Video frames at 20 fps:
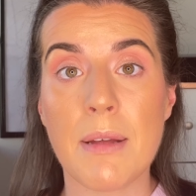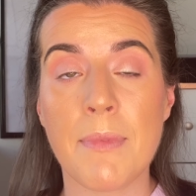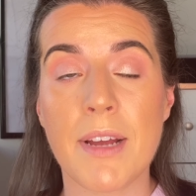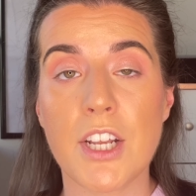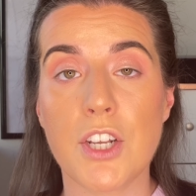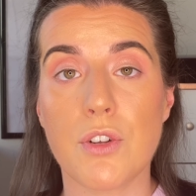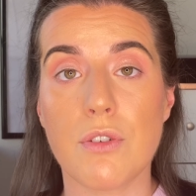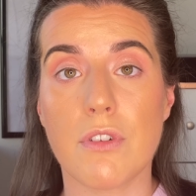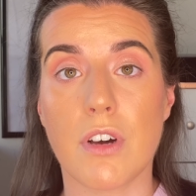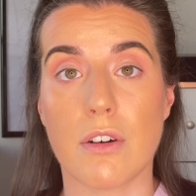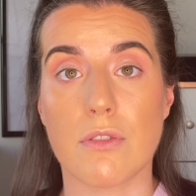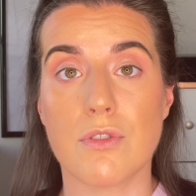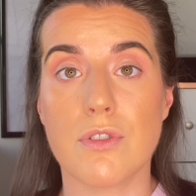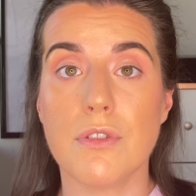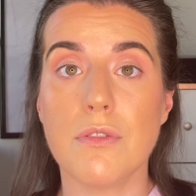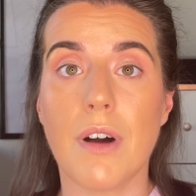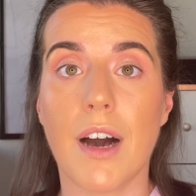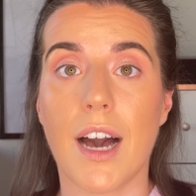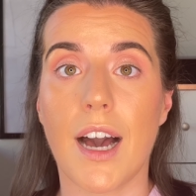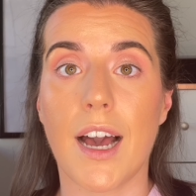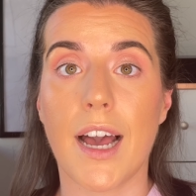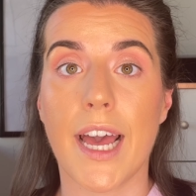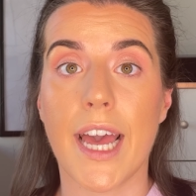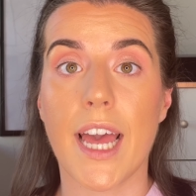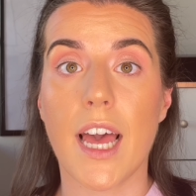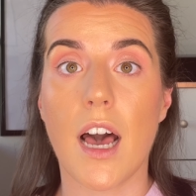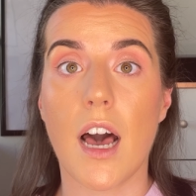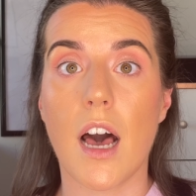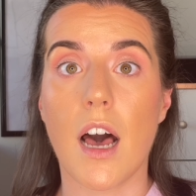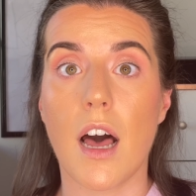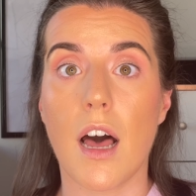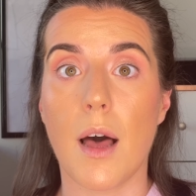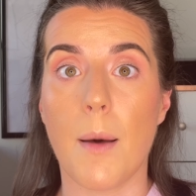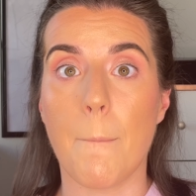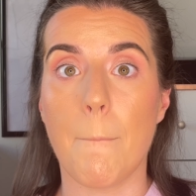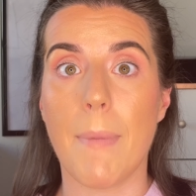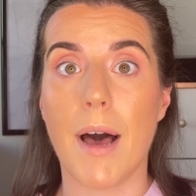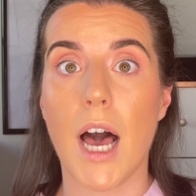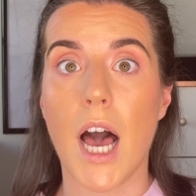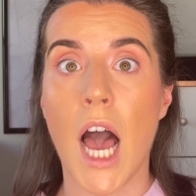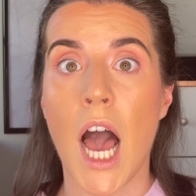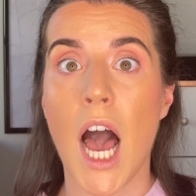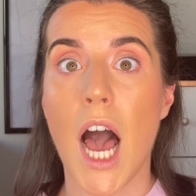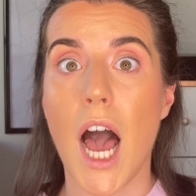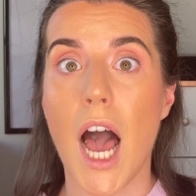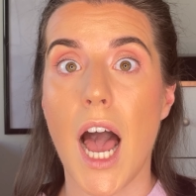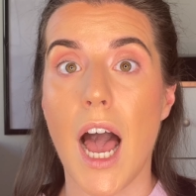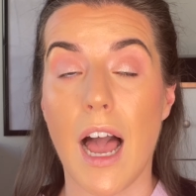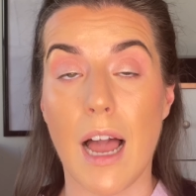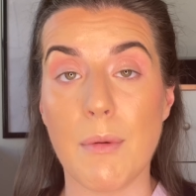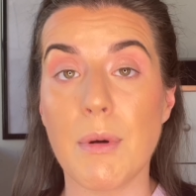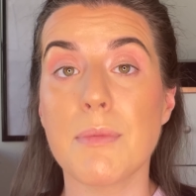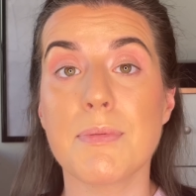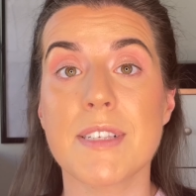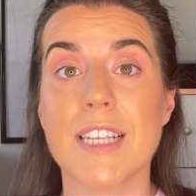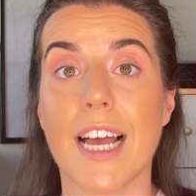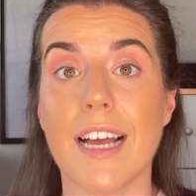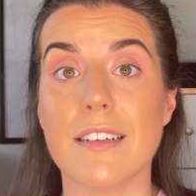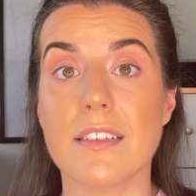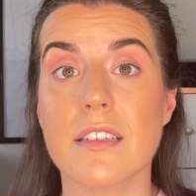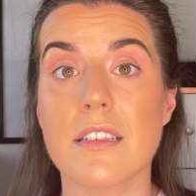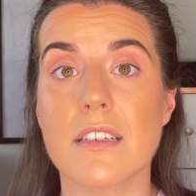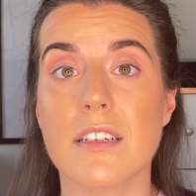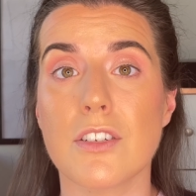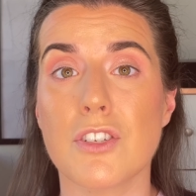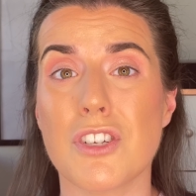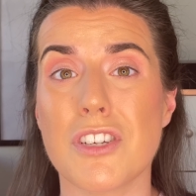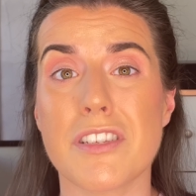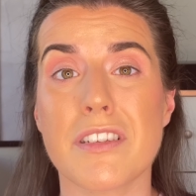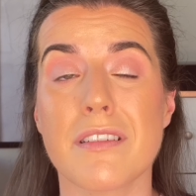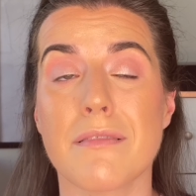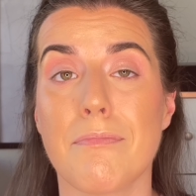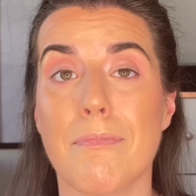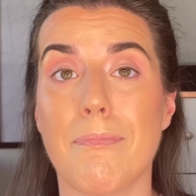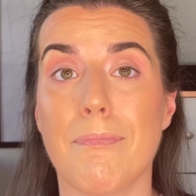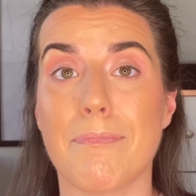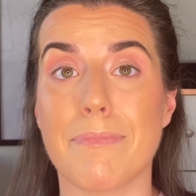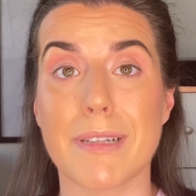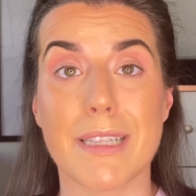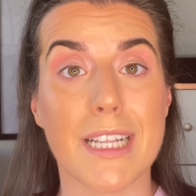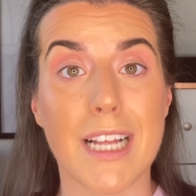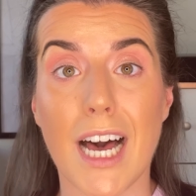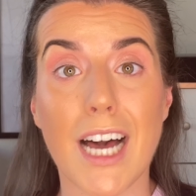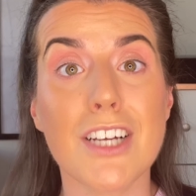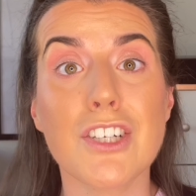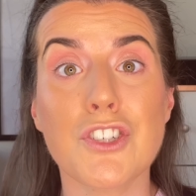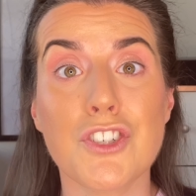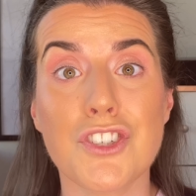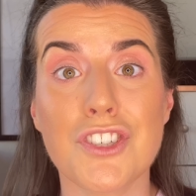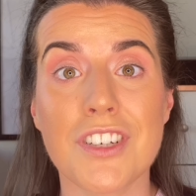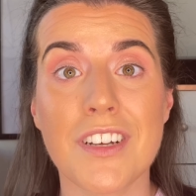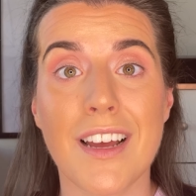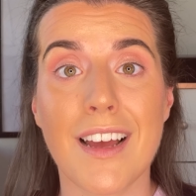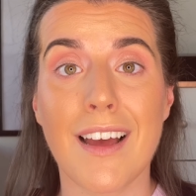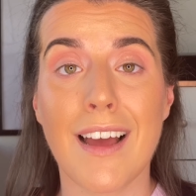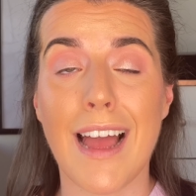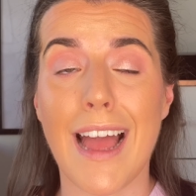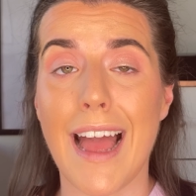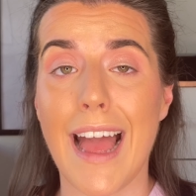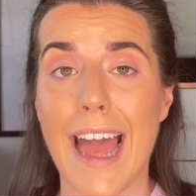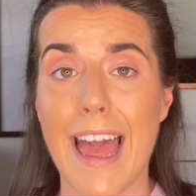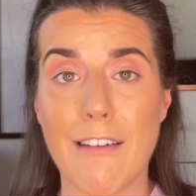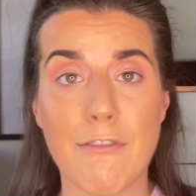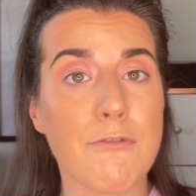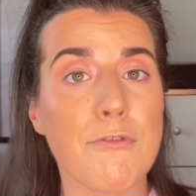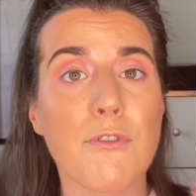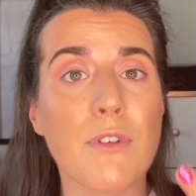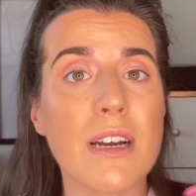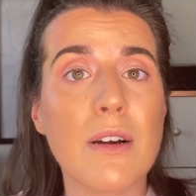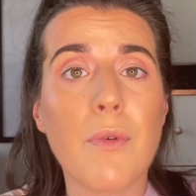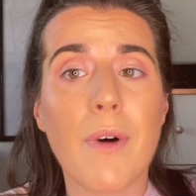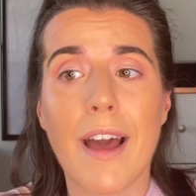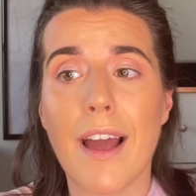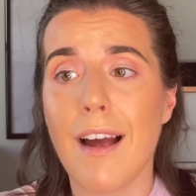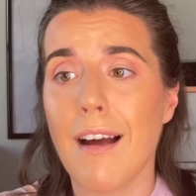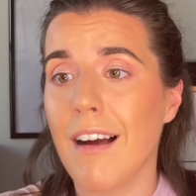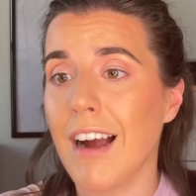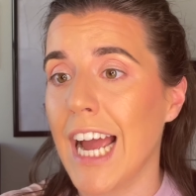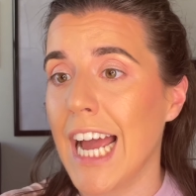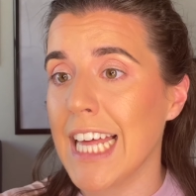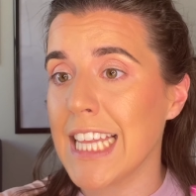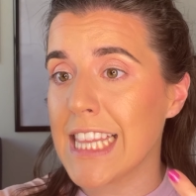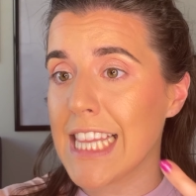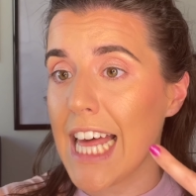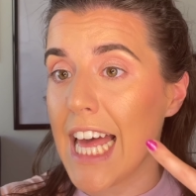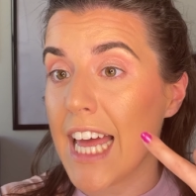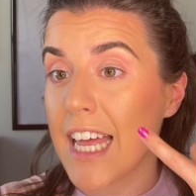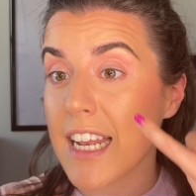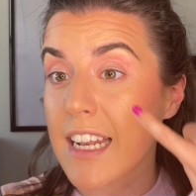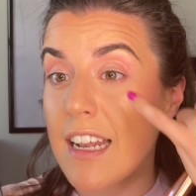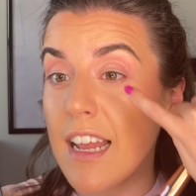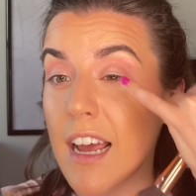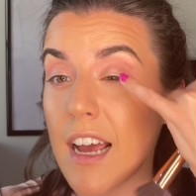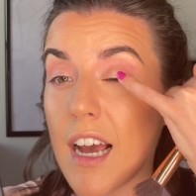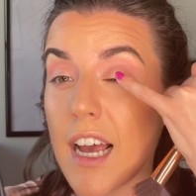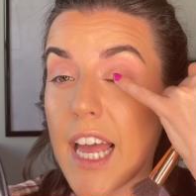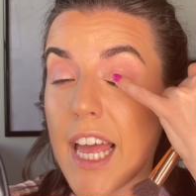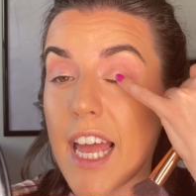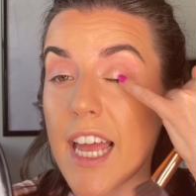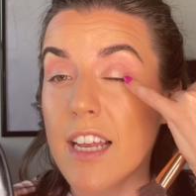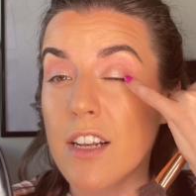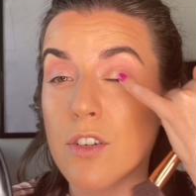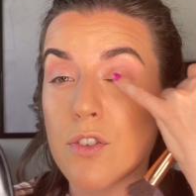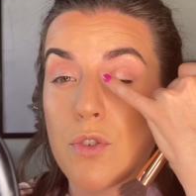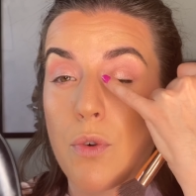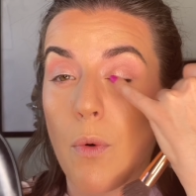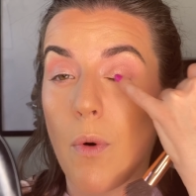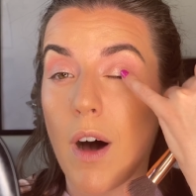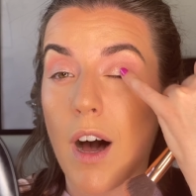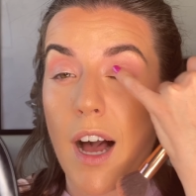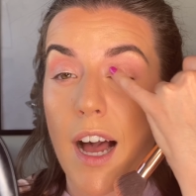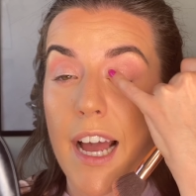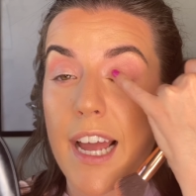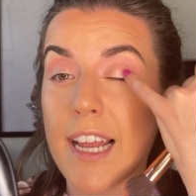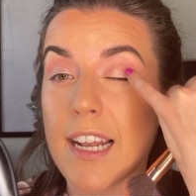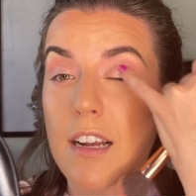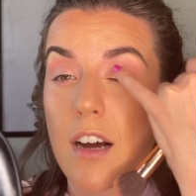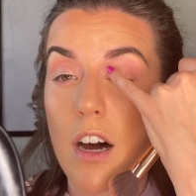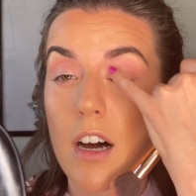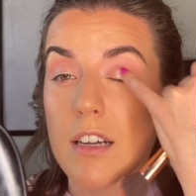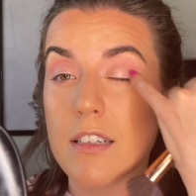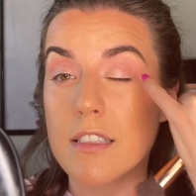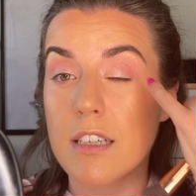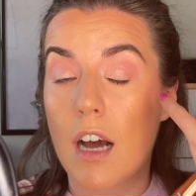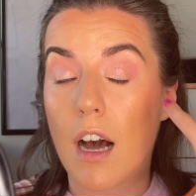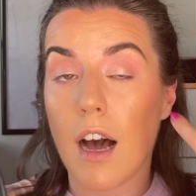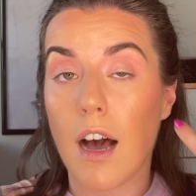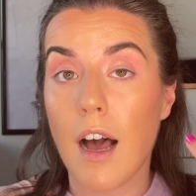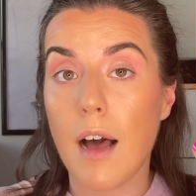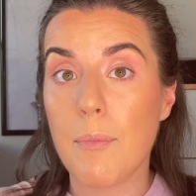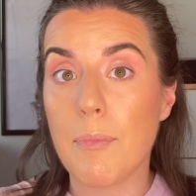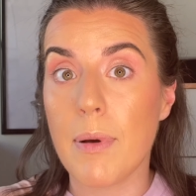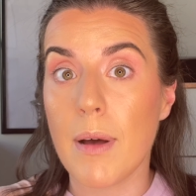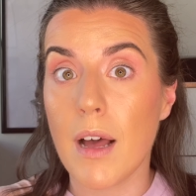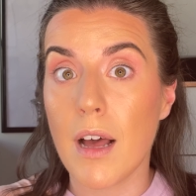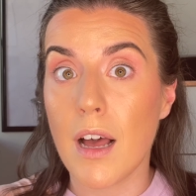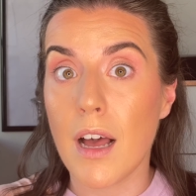my new go-to eye. Um, I'm obsessed. Just blush everywhere and then entwine on top.